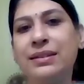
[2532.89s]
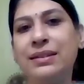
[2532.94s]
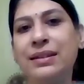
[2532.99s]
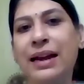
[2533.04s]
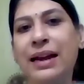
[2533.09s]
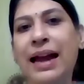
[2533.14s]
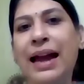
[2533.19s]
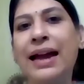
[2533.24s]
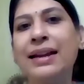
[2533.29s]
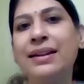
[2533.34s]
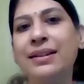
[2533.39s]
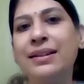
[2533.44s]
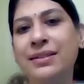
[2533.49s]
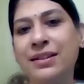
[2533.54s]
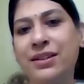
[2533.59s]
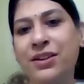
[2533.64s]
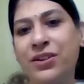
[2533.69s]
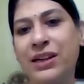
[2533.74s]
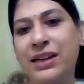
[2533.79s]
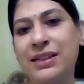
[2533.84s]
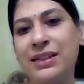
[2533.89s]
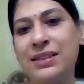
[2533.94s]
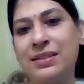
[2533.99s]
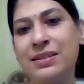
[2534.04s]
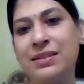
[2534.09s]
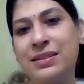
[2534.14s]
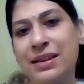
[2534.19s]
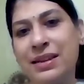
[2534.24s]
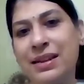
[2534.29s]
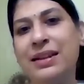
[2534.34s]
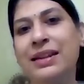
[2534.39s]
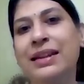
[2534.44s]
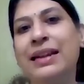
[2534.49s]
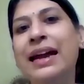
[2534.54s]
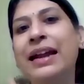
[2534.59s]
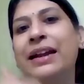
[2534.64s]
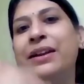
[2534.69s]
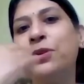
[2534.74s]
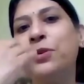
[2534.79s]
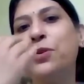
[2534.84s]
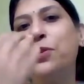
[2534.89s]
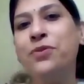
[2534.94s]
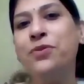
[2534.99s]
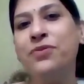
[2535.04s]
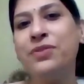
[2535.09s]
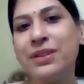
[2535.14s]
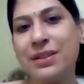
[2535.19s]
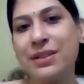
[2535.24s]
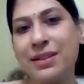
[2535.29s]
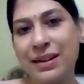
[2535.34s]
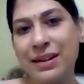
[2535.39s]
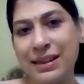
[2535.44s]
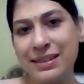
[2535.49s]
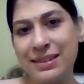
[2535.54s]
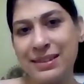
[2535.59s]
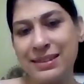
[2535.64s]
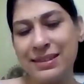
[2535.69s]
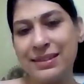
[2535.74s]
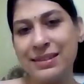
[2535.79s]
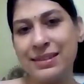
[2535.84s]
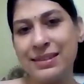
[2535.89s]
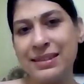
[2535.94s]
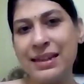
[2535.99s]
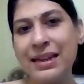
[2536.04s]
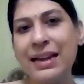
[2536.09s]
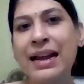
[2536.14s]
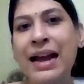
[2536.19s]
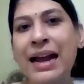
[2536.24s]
handle crisis and get over crisis.